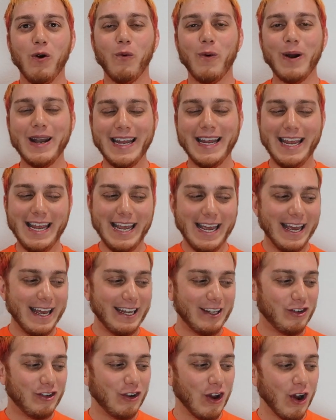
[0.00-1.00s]
when he
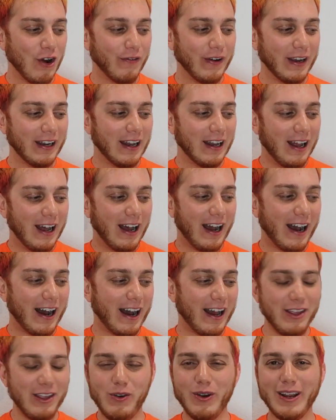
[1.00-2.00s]
hit Joven,
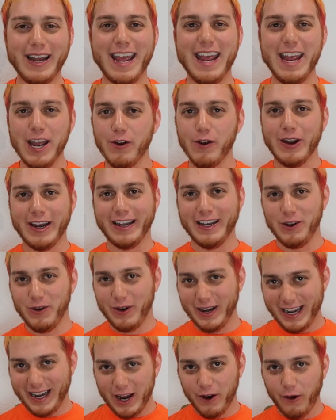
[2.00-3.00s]
uh, you could hear it. You
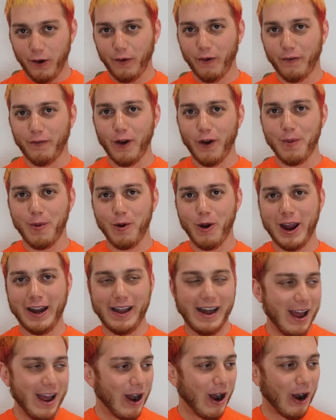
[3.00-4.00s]
could hear it
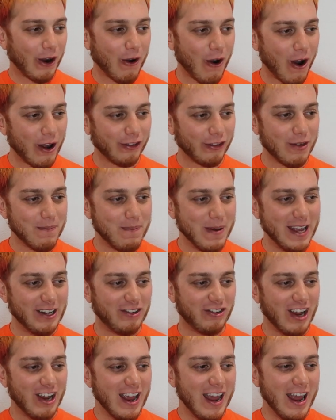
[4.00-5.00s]
reverberate across the
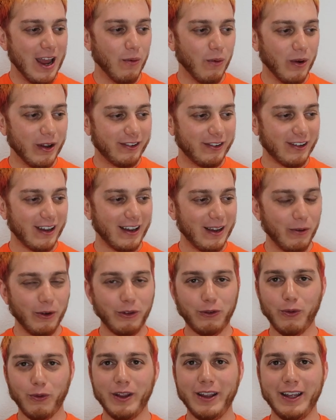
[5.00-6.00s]
beach. It was it
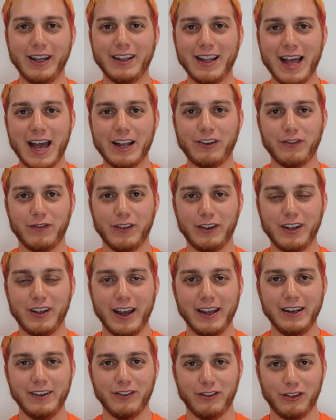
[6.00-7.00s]
was really Clash of the
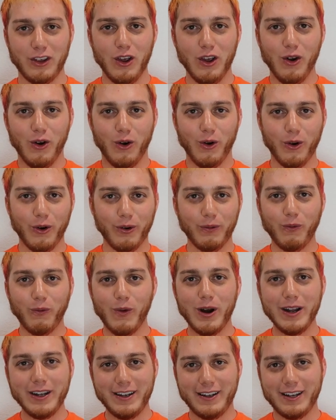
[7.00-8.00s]
Titans, or
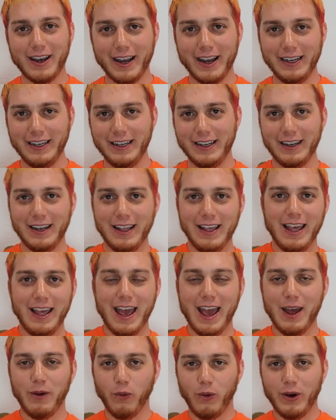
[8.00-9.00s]
one Titan
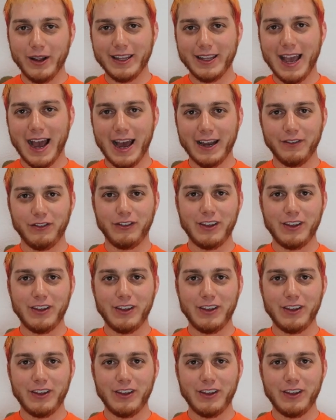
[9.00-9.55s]
and one kind of